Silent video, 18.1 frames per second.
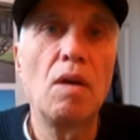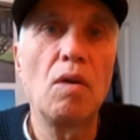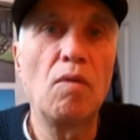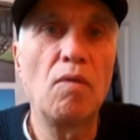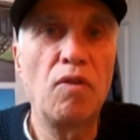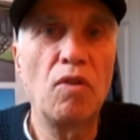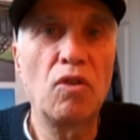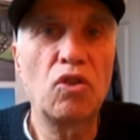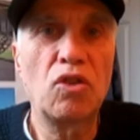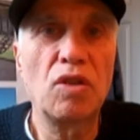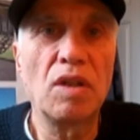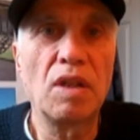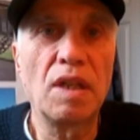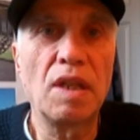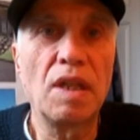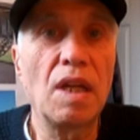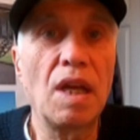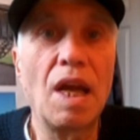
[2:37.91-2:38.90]

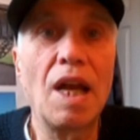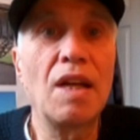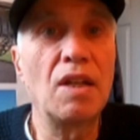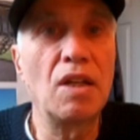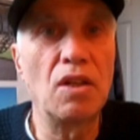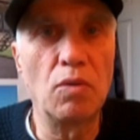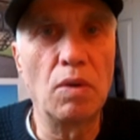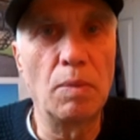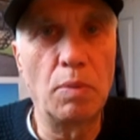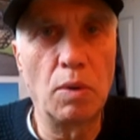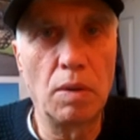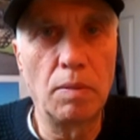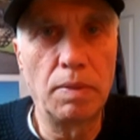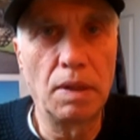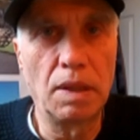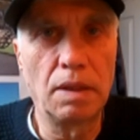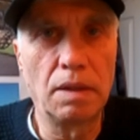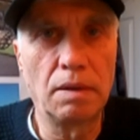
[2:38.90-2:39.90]
Unfortunately, I didn't do it
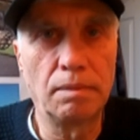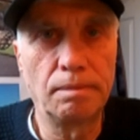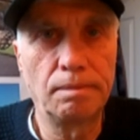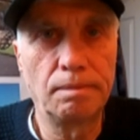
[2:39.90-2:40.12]
properly.